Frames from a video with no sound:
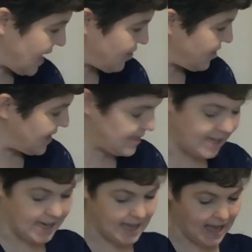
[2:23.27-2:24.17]
they
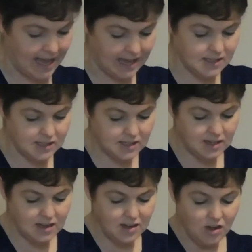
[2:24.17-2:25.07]
say can't.
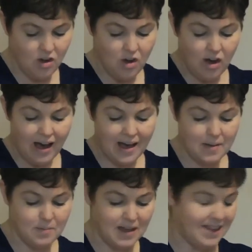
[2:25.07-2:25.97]

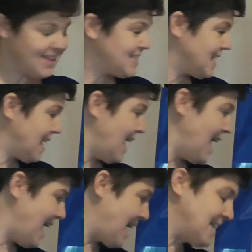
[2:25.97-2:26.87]
To
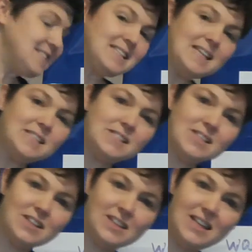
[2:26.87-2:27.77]
can't is
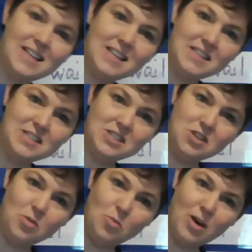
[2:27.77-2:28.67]
to lean
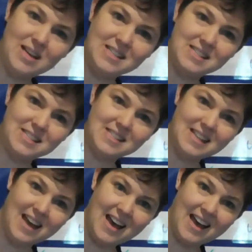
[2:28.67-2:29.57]
to one
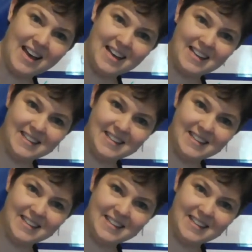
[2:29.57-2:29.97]
side.